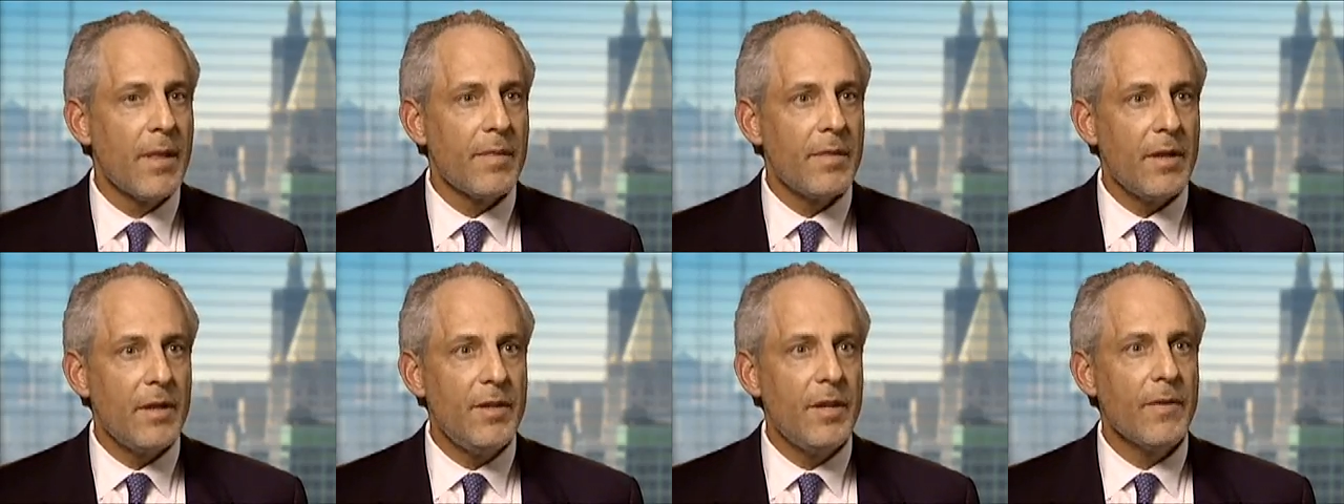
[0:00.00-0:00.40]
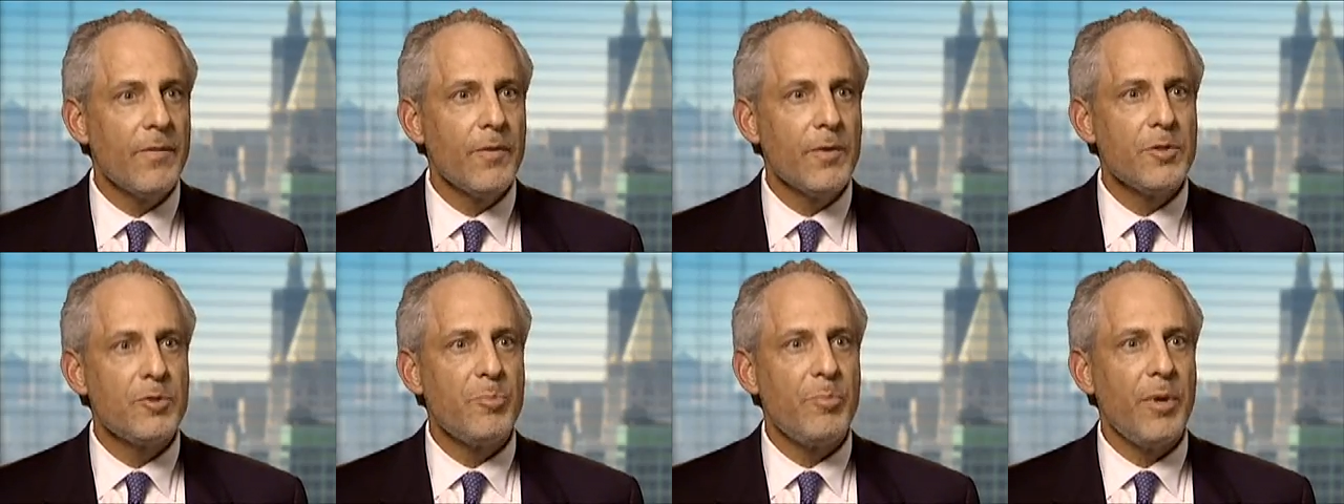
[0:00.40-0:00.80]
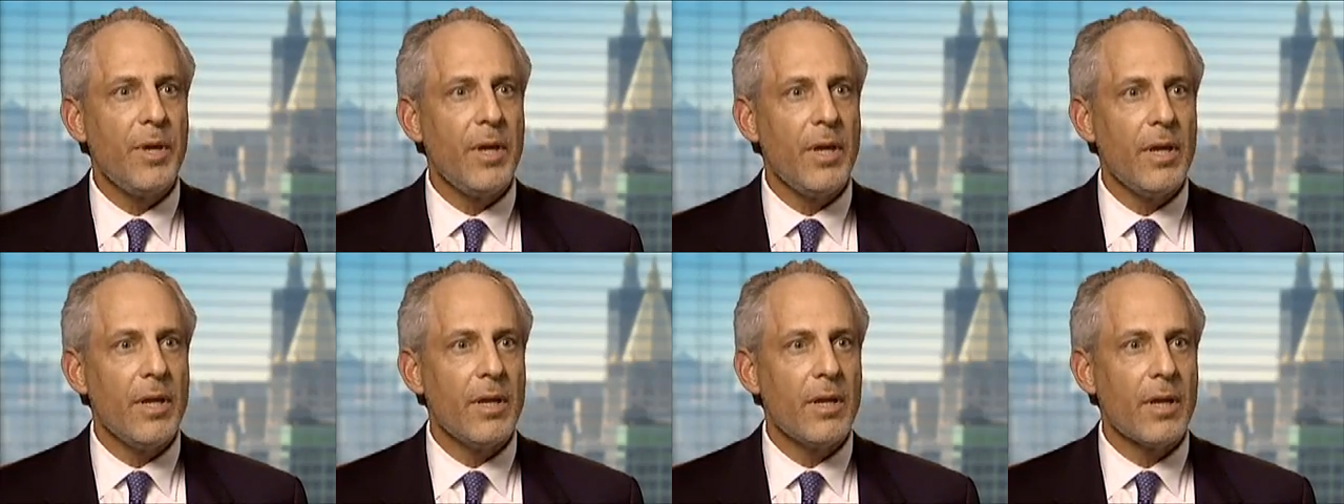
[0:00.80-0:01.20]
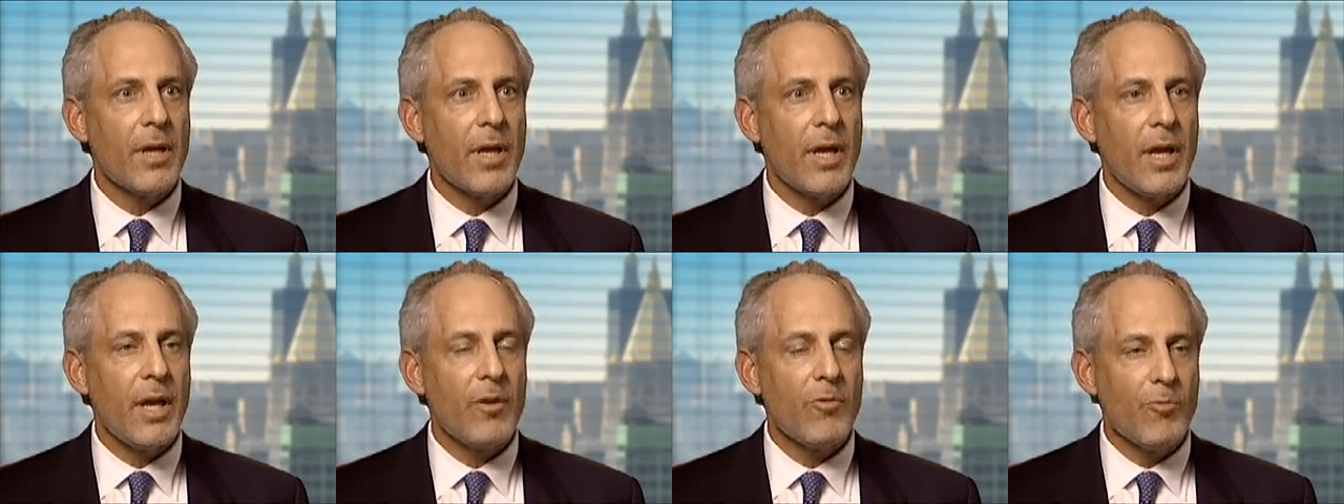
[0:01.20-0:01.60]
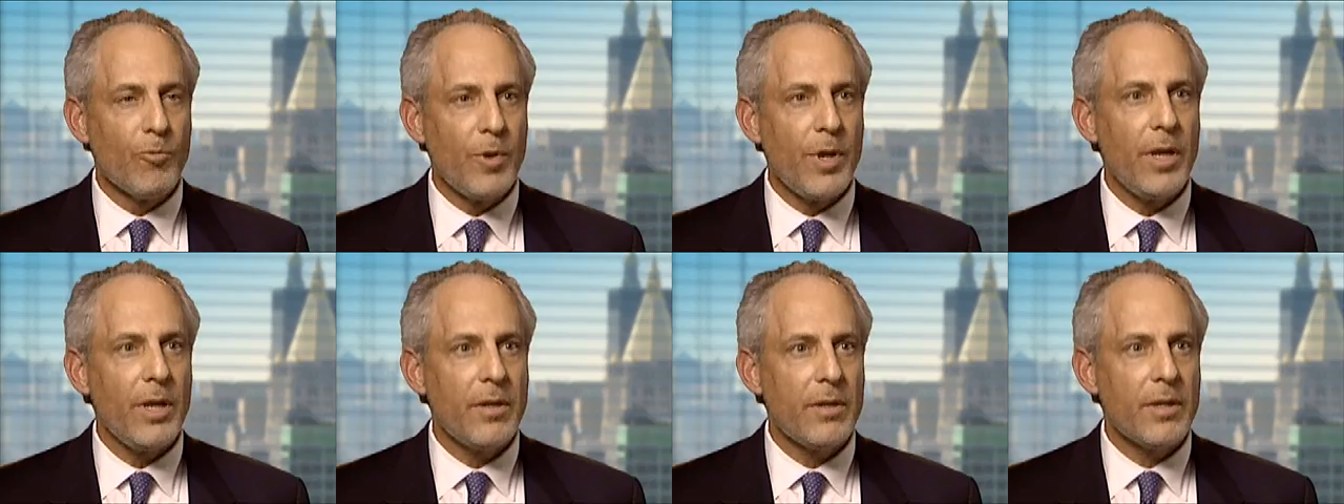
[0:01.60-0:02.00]
The difference being a
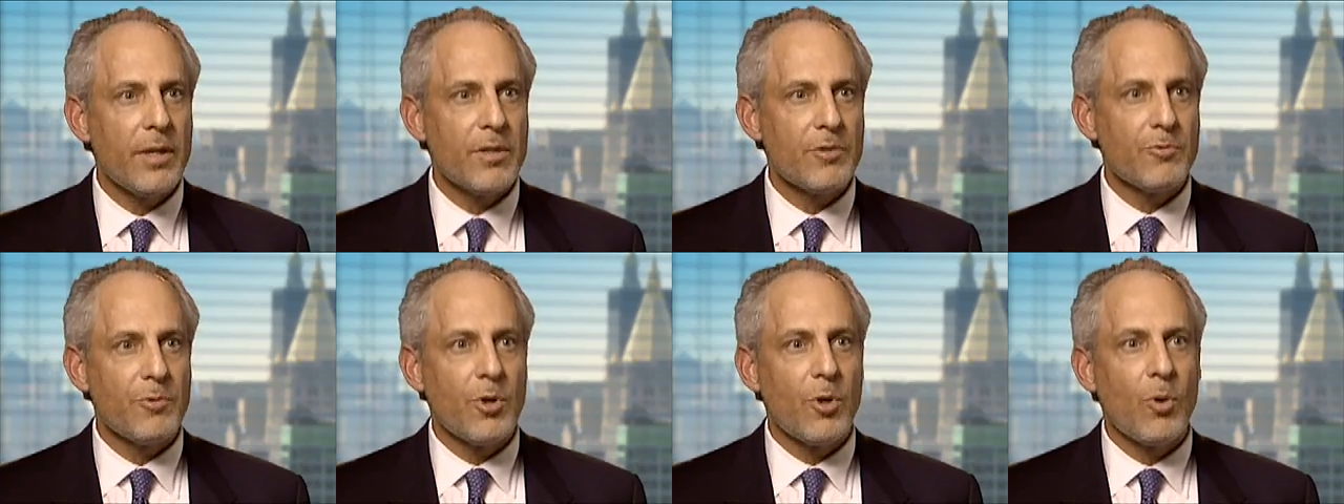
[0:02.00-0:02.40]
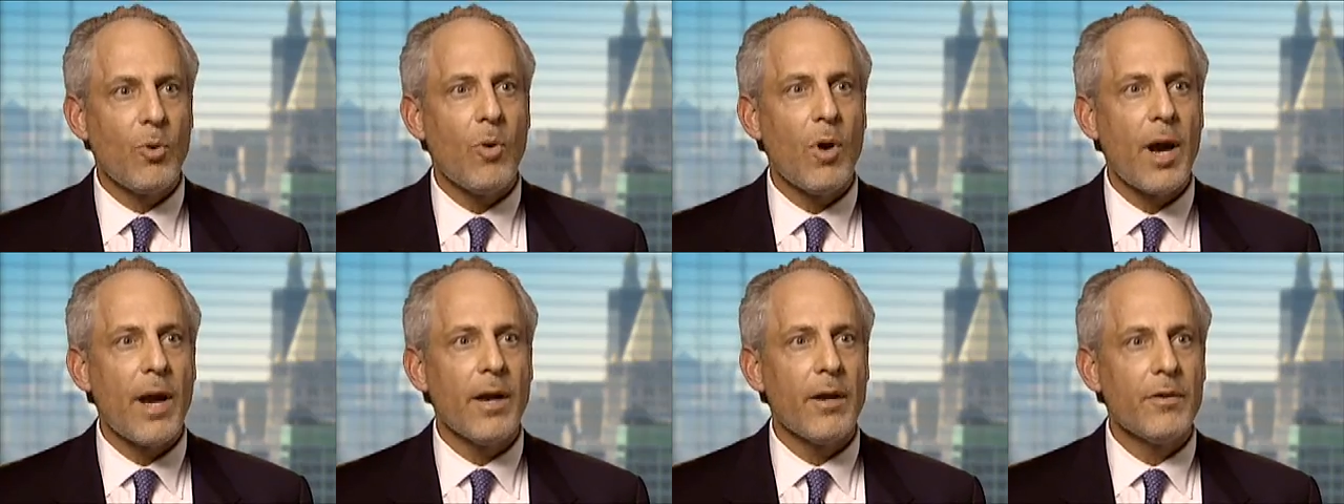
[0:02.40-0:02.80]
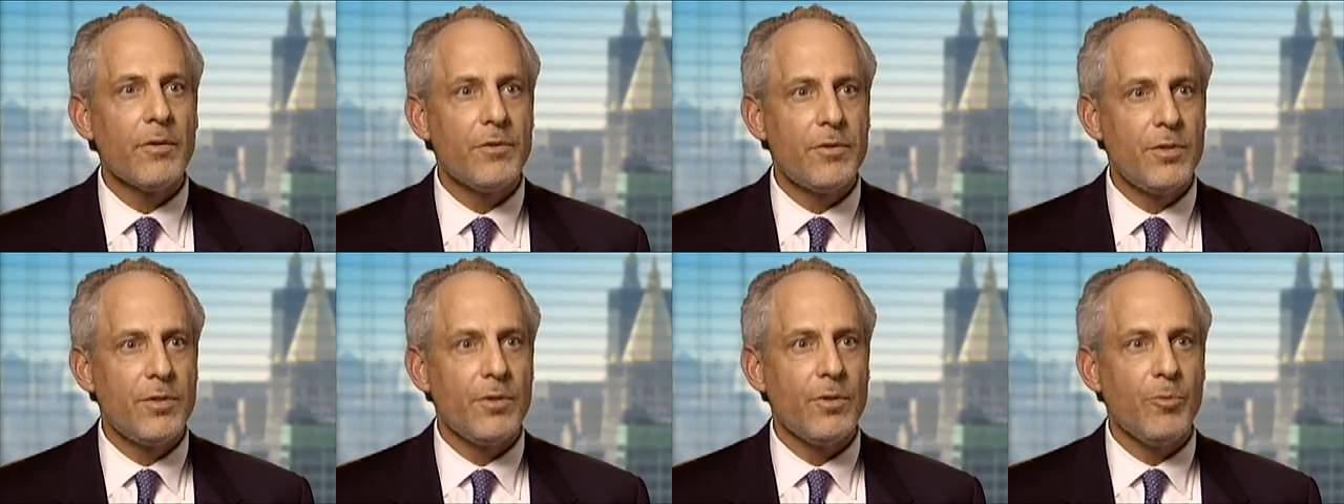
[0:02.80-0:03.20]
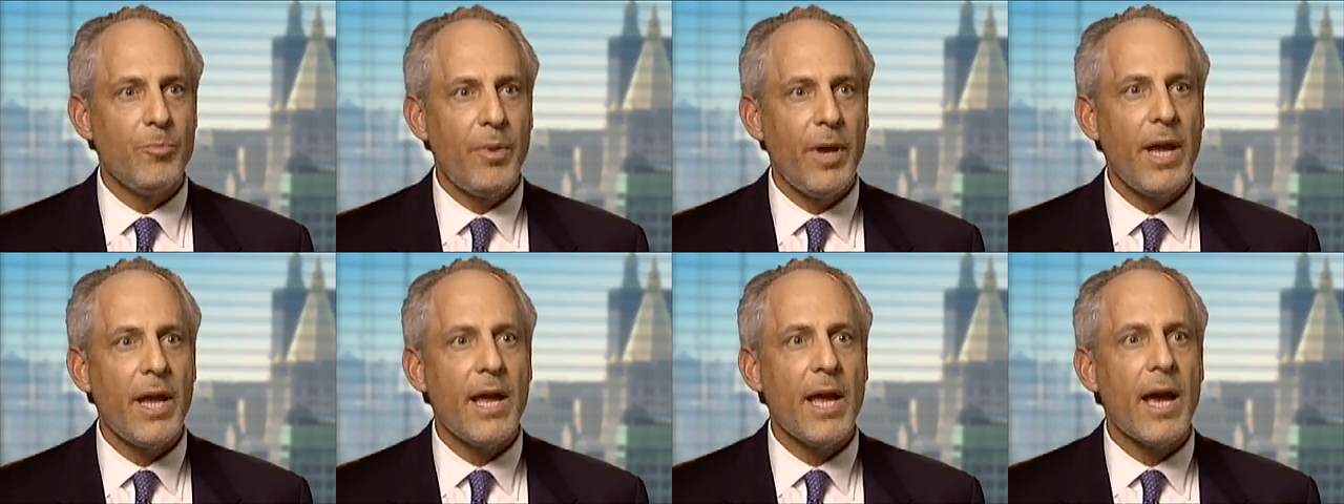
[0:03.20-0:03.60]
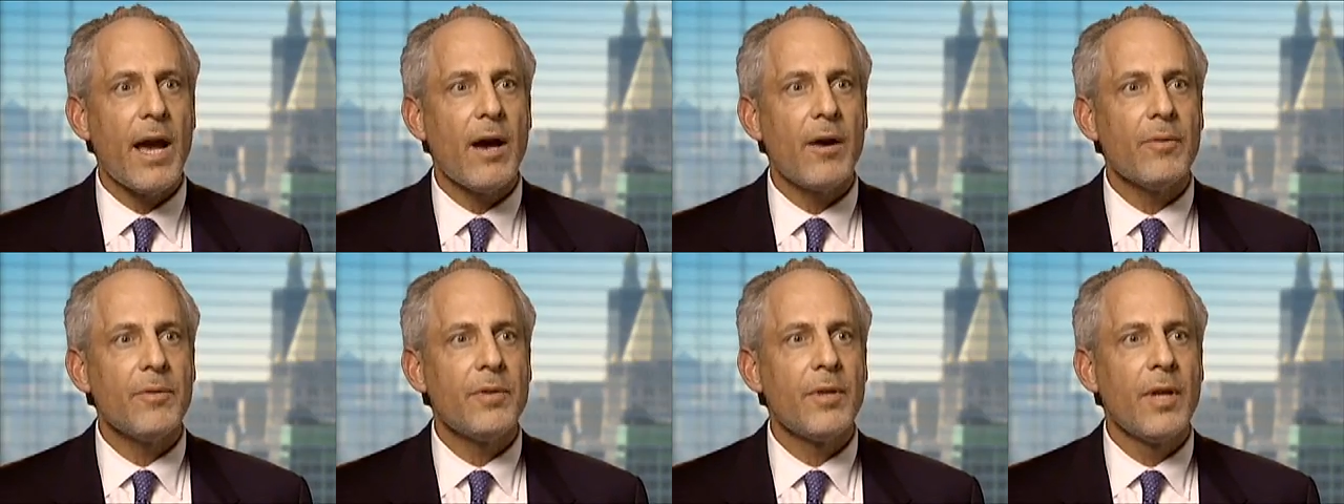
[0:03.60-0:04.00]
REIT is required to pay
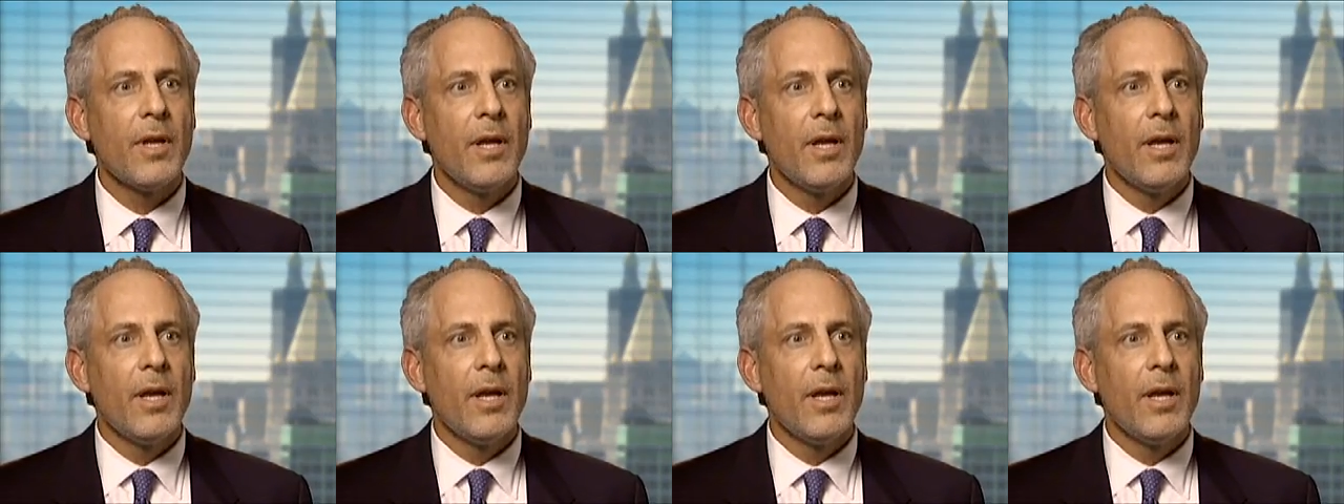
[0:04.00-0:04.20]
out,